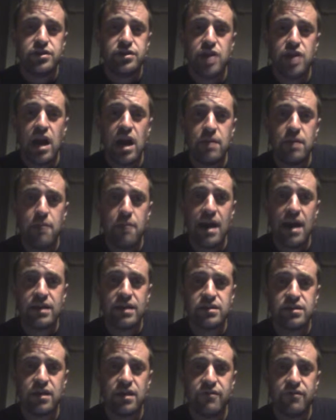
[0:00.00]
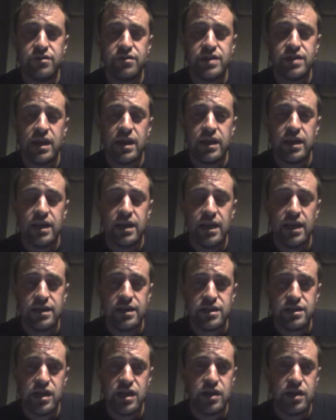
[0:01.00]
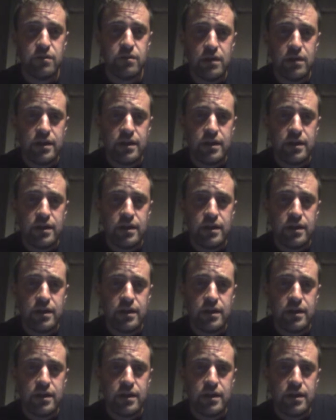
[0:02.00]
Jon Moxley versus Eddie Kingston.